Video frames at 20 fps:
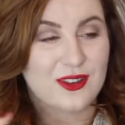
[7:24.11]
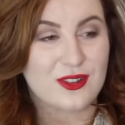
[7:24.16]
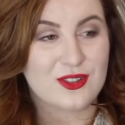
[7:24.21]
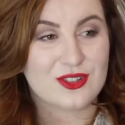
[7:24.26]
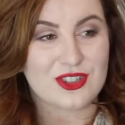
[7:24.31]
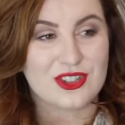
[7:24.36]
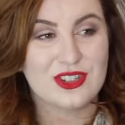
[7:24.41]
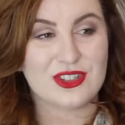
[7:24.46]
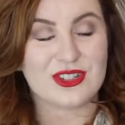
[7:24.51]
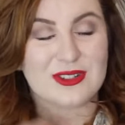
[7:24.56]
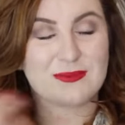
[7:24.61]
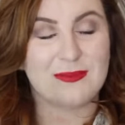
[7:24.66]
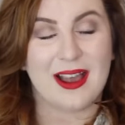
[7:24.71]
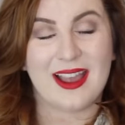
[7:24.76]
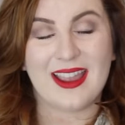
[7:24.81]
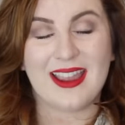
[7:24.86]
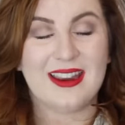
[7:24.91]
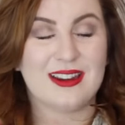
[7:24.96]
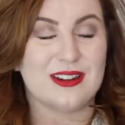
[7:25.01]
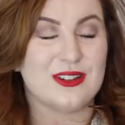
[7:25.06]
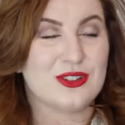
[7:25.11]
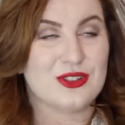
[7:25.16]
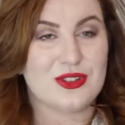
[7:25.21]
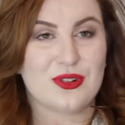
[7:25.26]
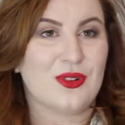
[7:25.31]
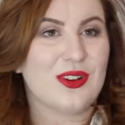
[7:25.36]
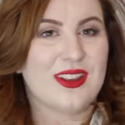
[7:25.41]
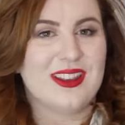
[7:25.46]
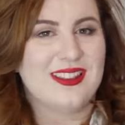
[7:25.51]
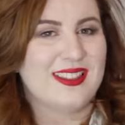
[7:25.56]
I usually just buy it and
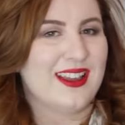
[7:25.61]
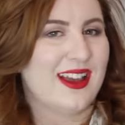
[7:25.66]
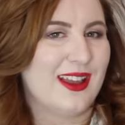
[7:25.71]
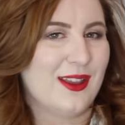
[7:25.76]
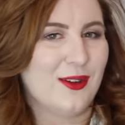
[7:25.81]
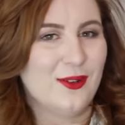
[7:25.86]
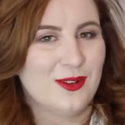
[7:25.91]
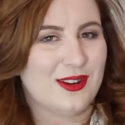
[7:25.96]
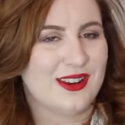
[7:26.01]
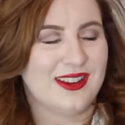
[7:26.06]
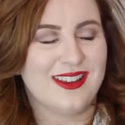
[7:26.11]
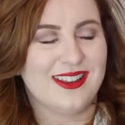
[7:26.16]
enjoy that I own